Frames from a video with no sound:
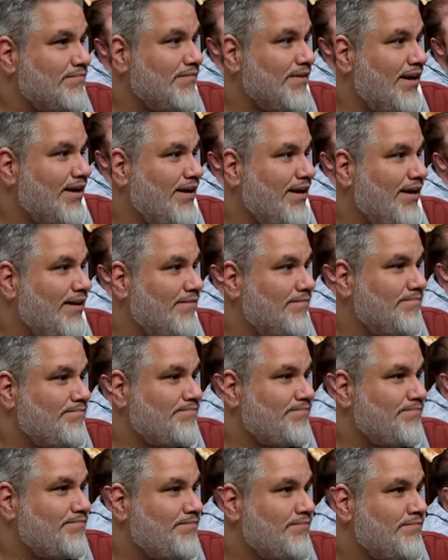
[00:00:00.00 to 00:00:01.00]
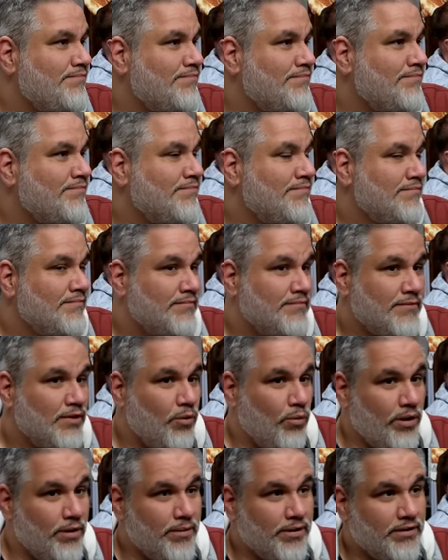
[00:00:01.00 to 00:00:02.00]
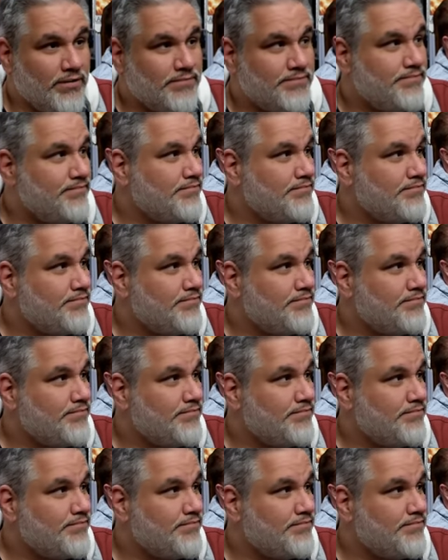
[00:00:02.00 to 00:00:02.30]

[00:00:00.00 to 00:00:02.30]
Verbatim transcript: Not yet. We will.